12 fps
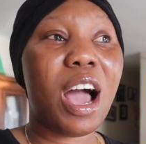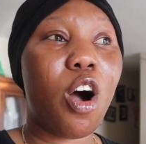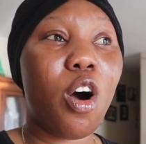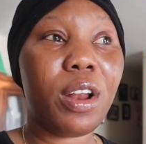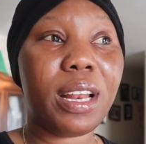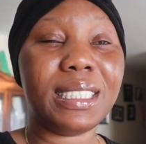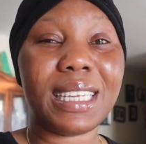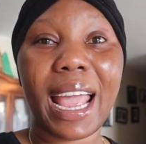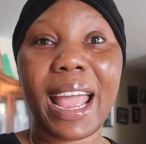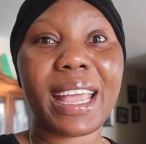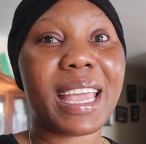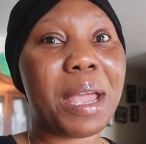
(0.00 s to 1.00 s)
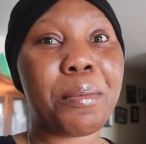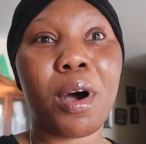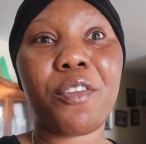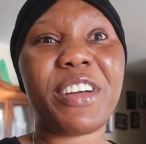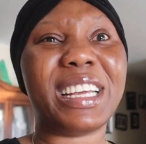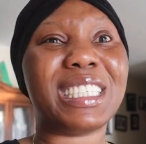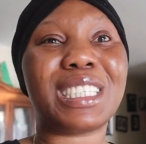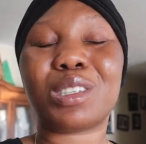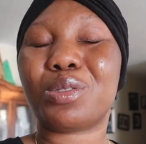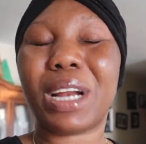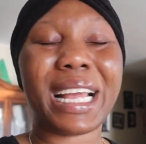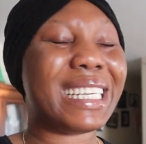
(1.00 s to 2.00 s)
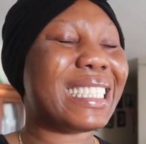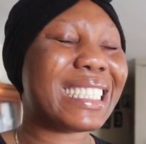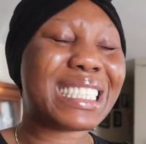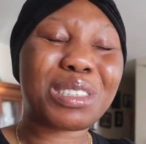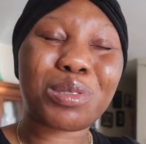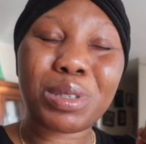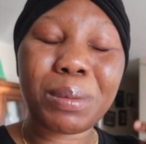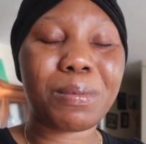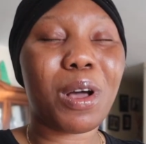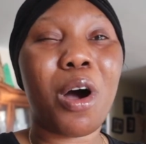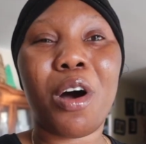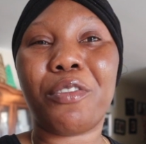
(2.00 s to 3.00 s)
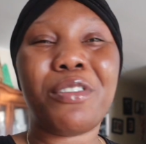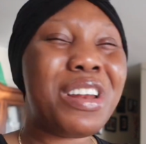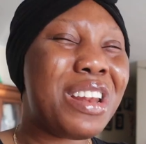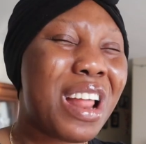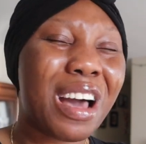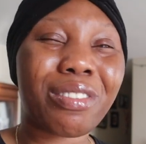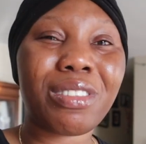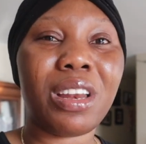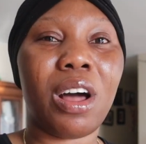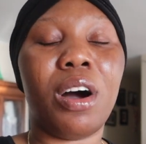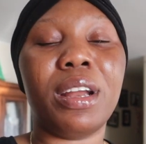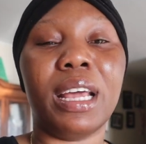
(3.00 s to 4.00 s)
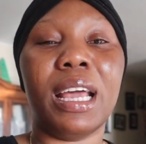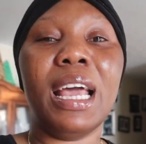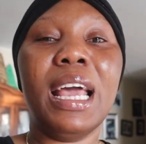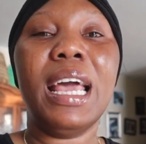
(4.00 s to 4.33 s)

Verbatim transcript: All his hair came off and like stripped off, nothing on it.